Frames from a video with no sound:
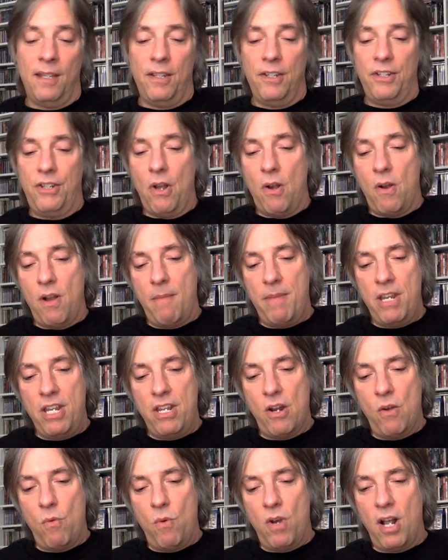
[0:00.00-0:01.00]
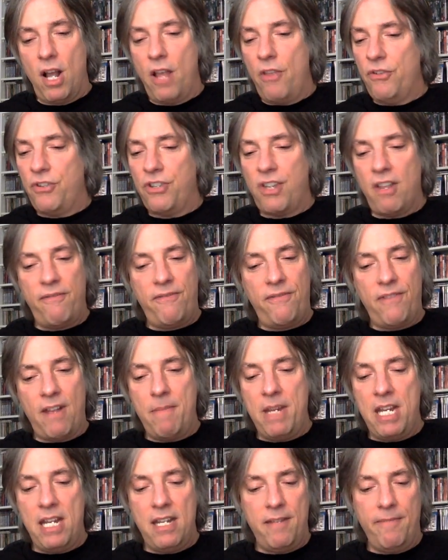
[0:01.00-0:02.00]
So, I mean, you know, what other stuff? I
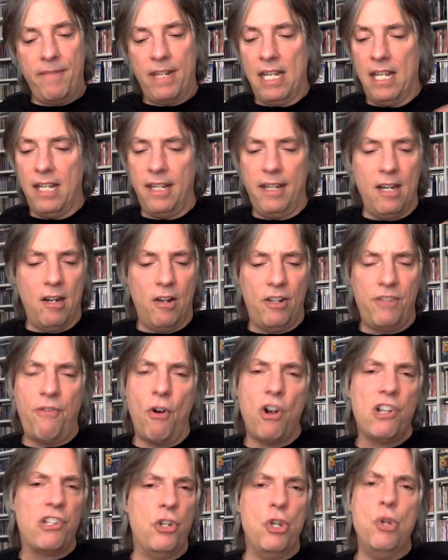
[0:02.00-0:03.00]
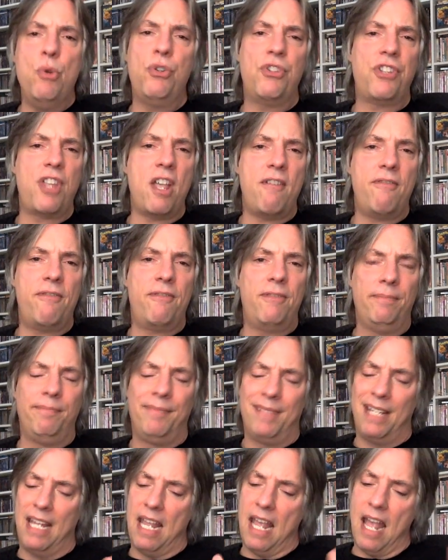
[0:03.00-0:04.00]
mean, you know, as far as new stuff,
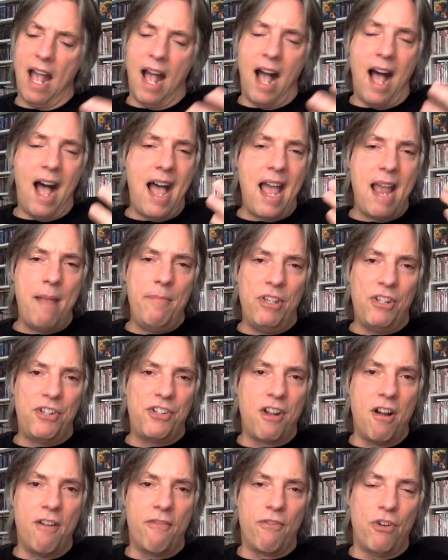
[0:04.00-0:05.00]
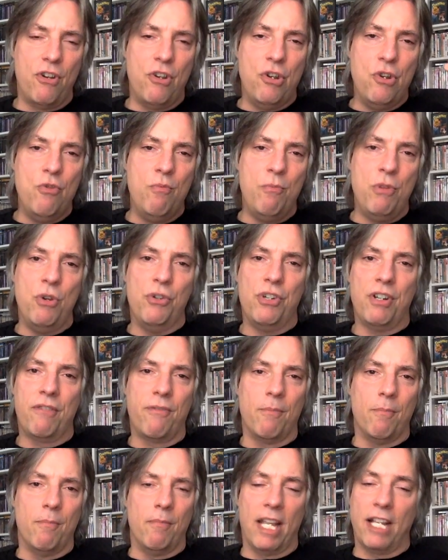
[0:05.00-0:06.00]
I'm discovering new music
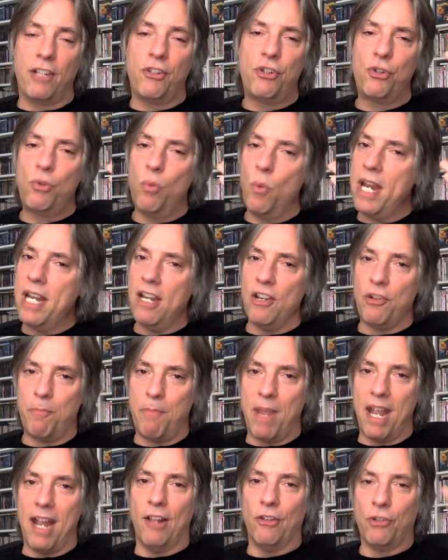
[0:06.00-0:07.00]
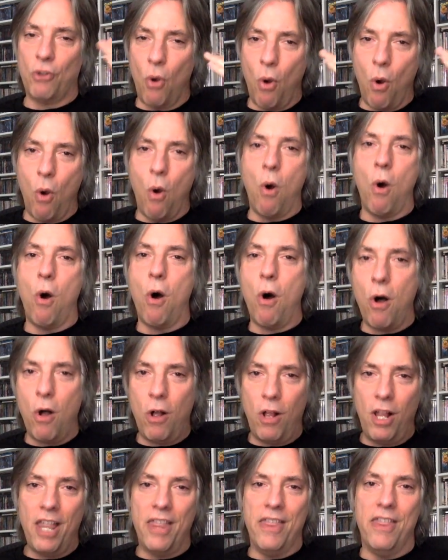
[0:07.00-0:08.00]
from like Swedish bands
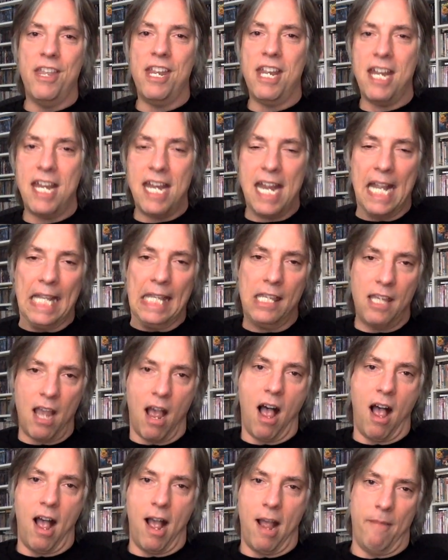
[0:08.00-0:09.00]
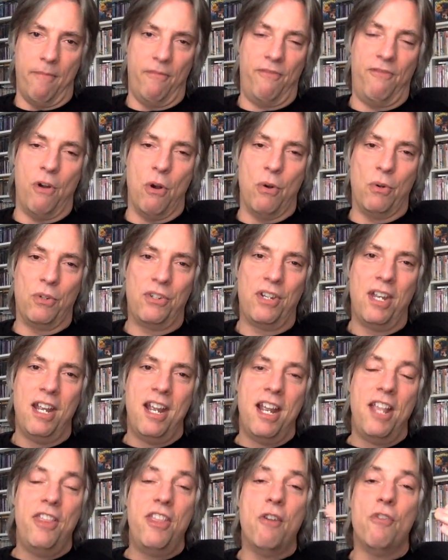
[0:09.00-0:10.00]
all the time, folks.
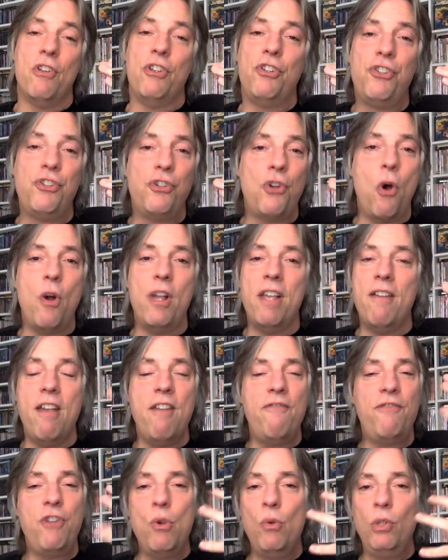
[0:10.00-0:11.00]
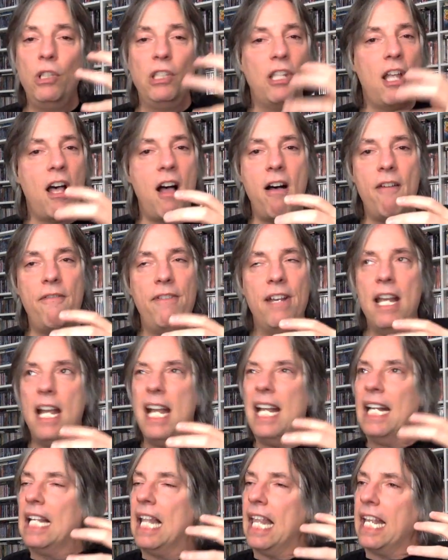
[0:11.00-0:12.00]
There is so, if you love
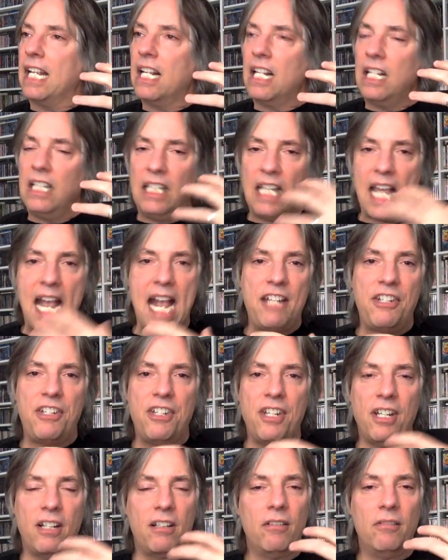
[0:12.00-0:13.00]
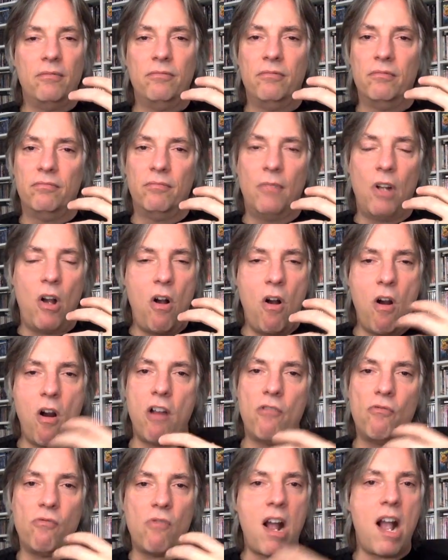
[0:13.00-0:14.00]
like classic
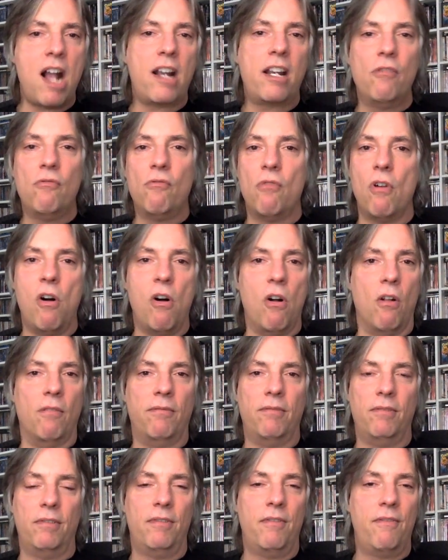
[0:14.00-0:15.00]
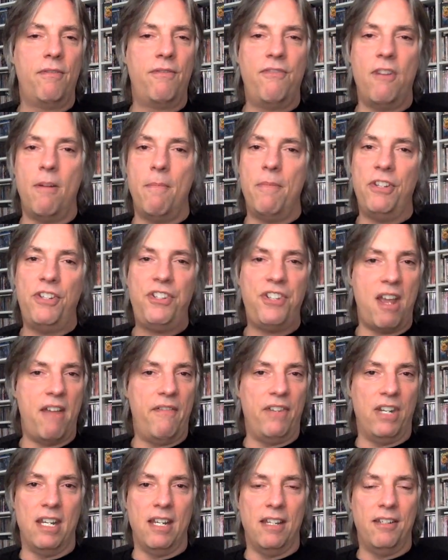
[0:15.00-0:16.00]
hard rock and roll from the
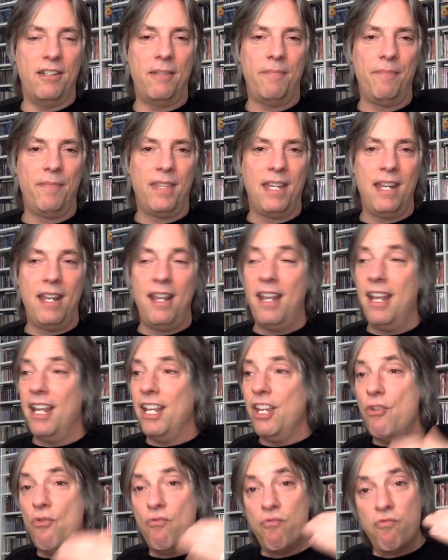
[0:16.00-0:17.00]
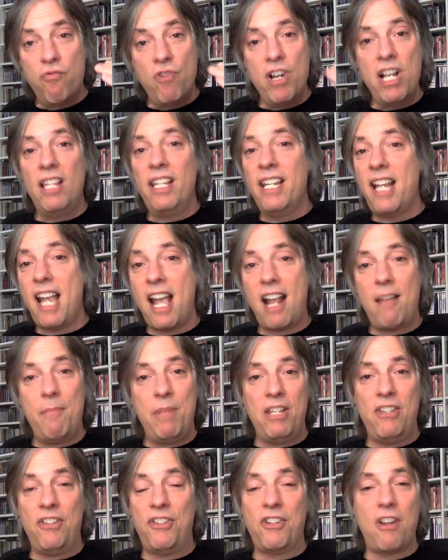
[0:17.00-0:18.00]
70s, you really got to
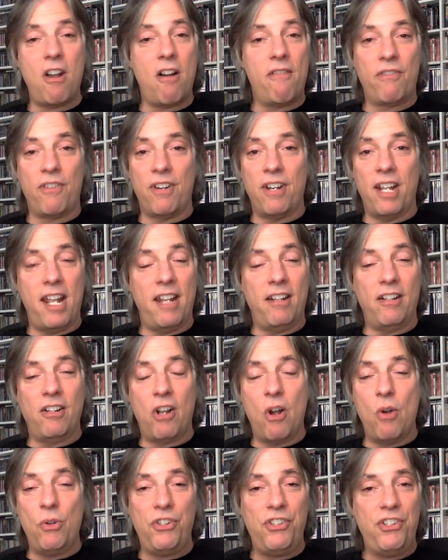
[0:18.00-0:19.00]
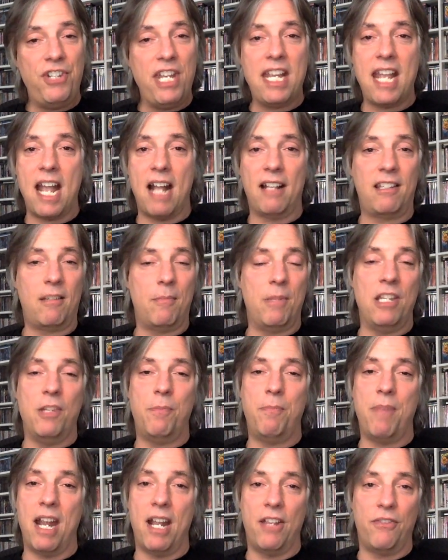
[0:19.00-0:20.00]
be discovering and go seek out some of
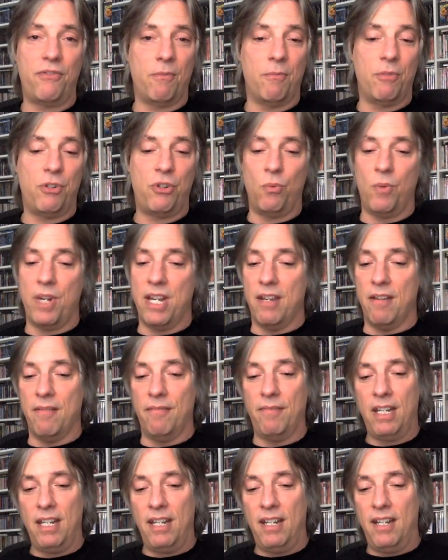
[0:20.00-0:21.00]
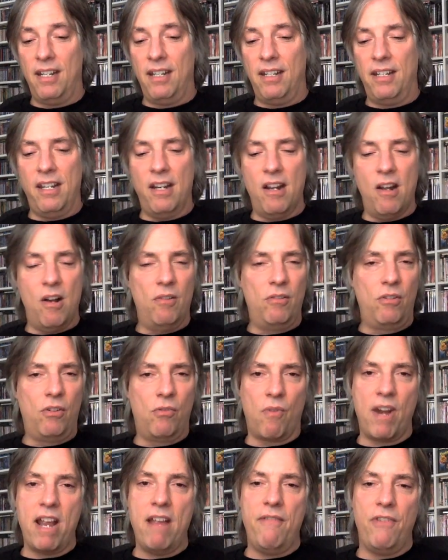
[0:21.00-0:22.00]
these bands from Sweden. You know,
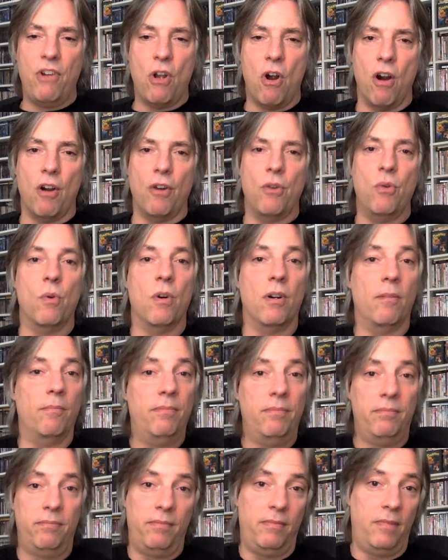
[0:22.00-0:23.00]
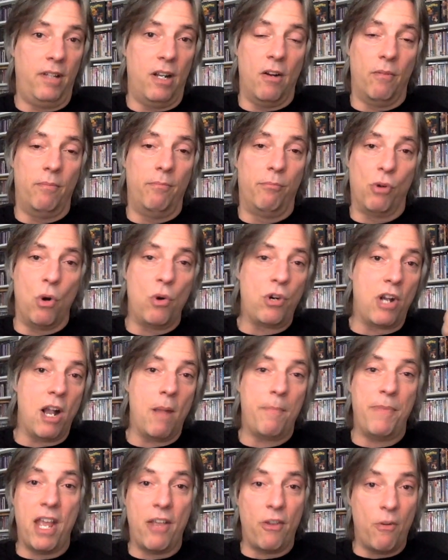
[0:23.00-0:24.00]
Graveyard, who were, you know, broke
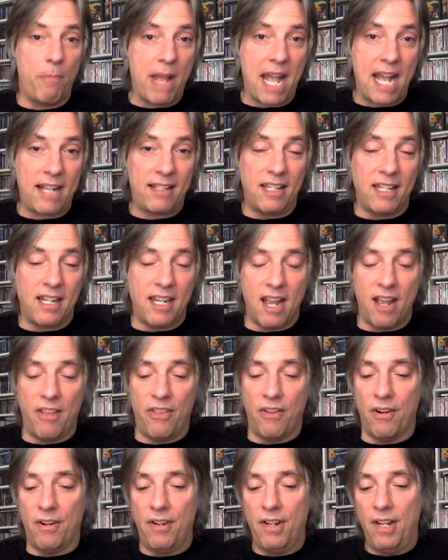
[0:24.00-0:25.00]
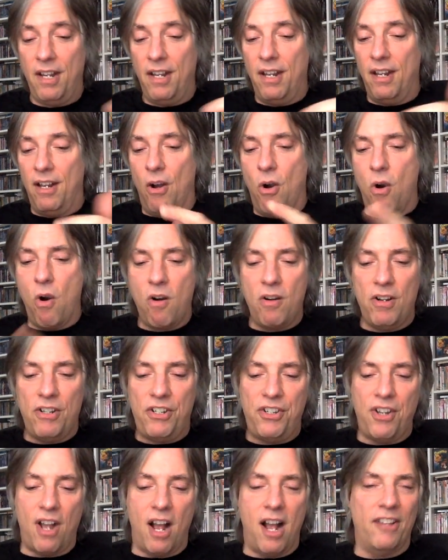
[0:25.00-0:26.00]
up, now they're back together.
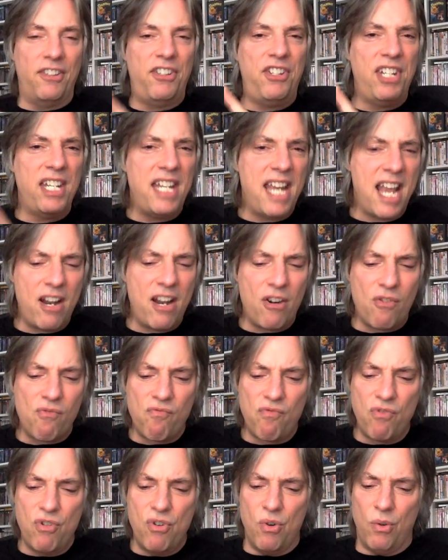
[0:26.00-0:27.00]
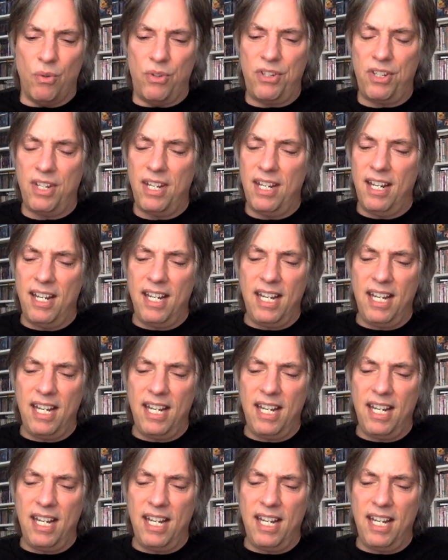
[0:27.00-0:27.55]
Horisont, Siena Roots,